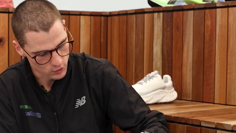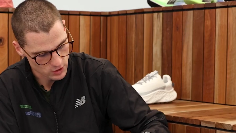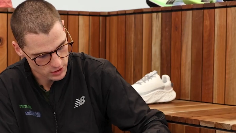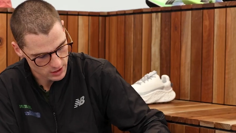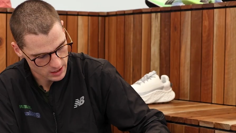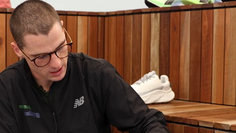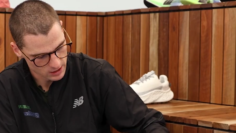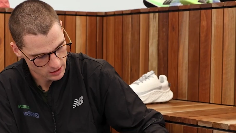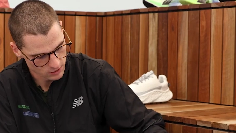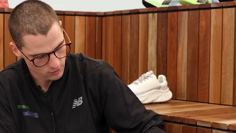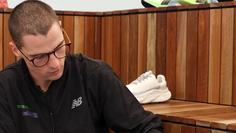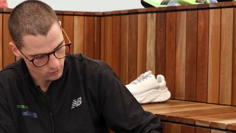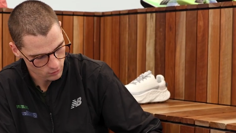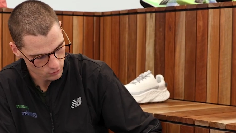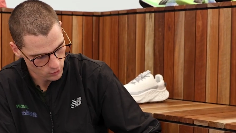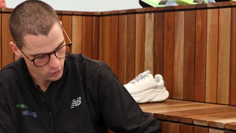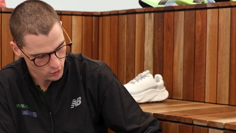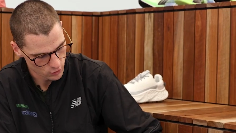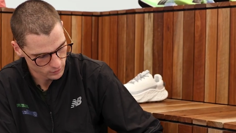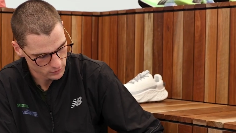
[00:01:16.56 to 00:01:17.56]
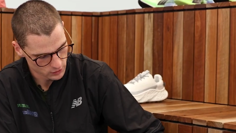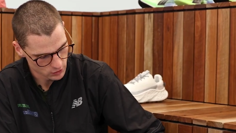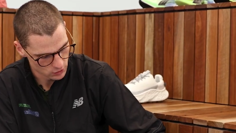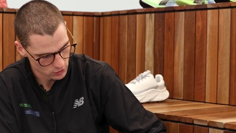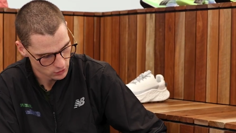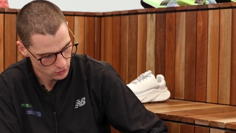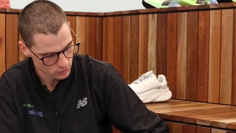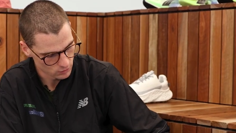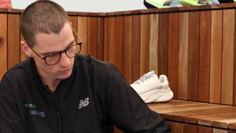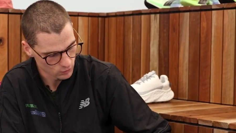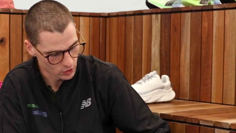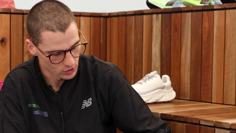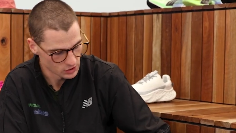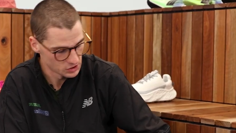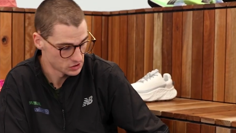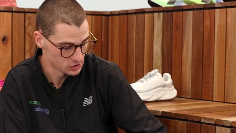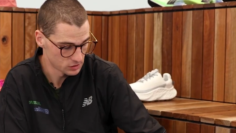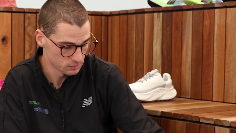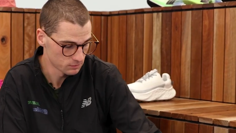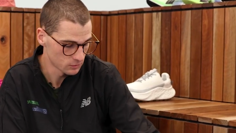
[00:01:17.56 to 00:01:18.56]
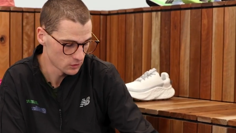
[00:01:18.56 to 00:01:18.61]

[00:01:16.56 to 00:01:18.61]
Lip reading: We then move to what is